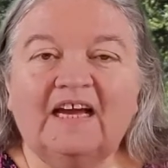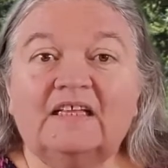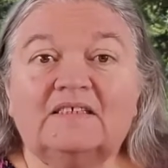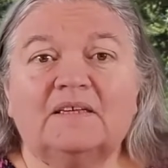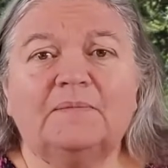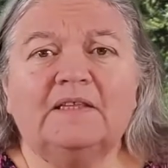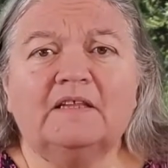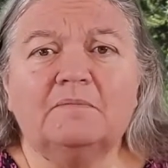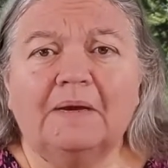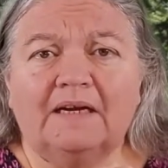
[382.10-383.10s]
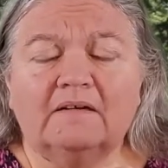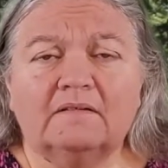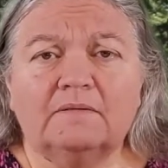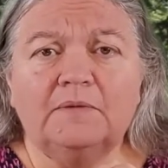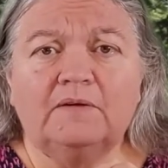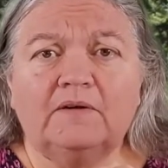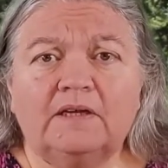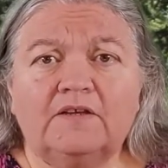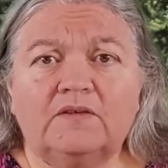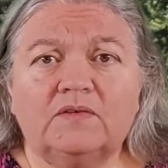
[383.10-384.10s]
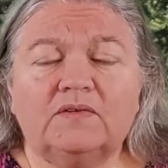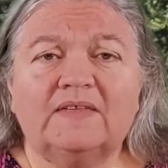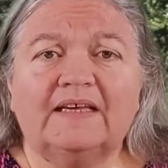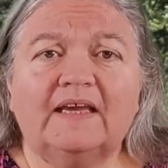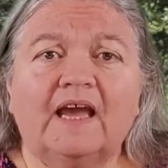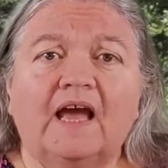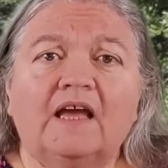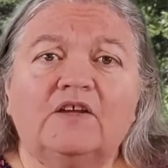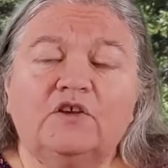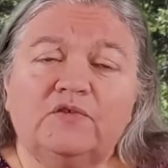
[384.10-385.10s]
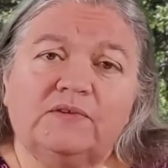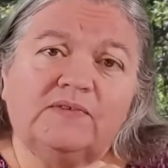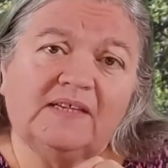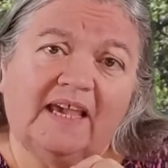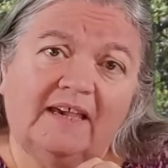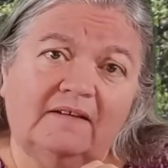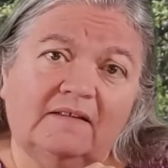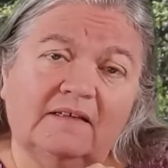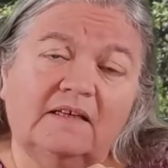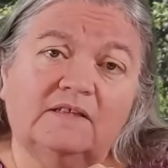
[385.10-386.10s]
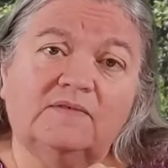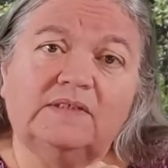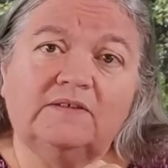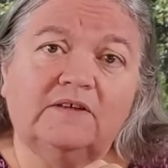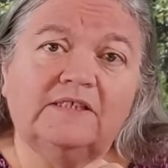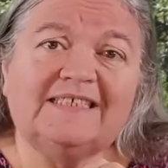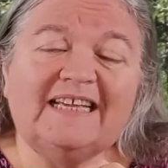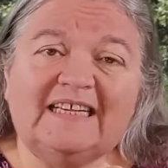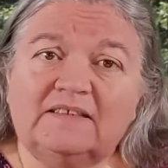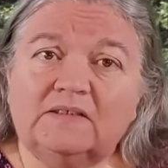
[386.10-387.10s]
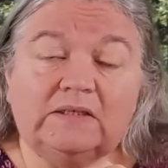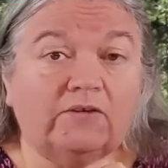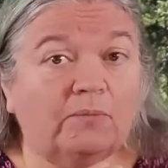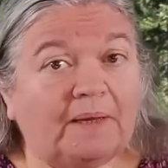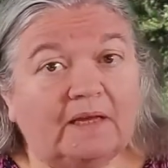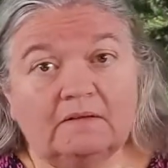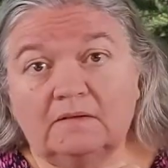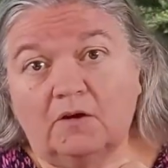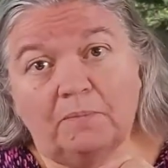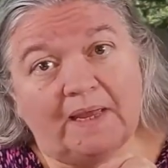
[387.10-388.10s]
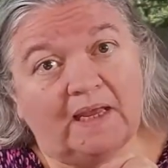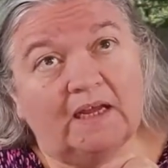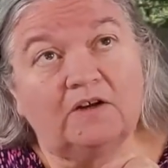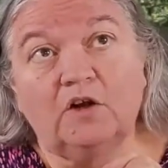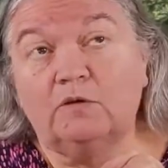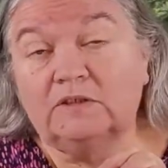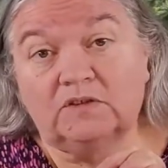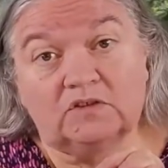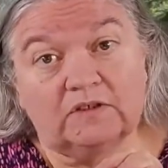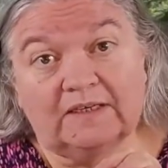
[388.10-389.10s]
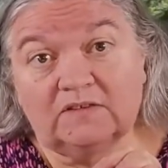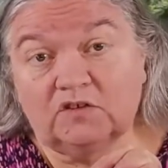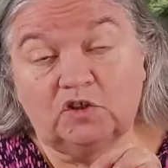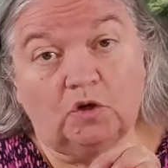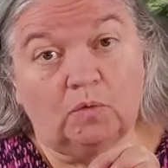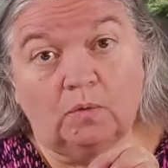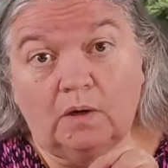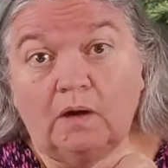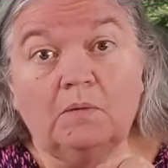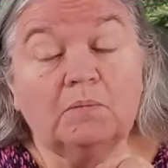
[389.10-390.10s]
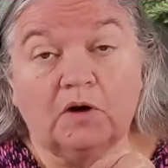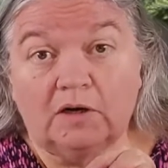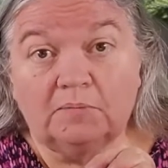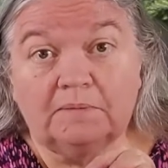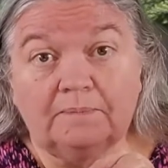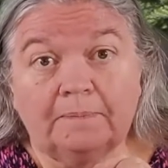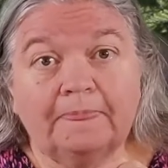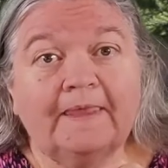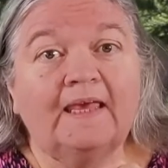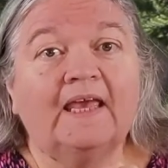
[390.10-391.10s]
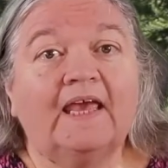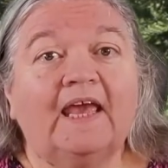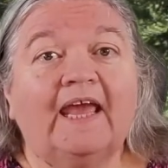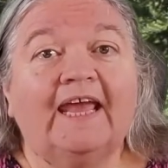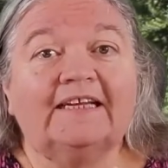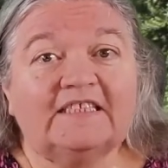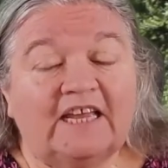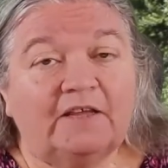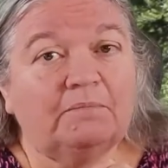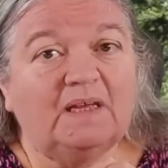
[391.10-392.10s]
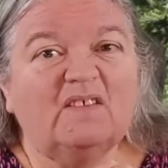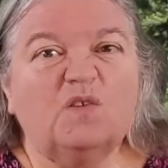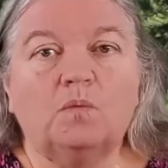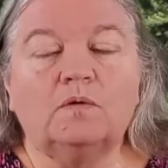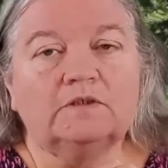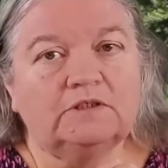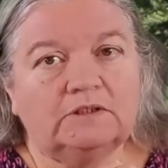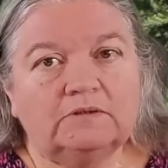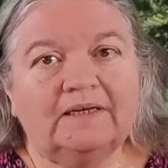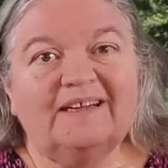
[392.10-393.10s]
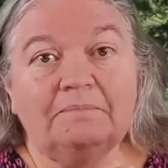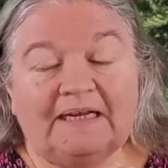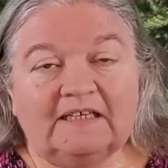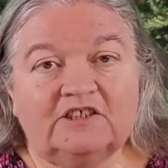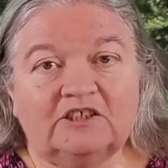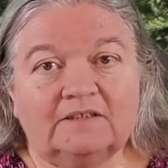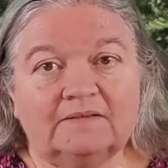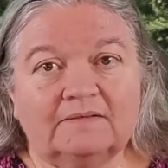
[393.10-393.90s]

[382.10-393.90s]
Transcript: That's something that the medical community uses. They use a scale of 0 to 10, 0 being no pain, no distress, no problem, and 10 being the worst you can imagine.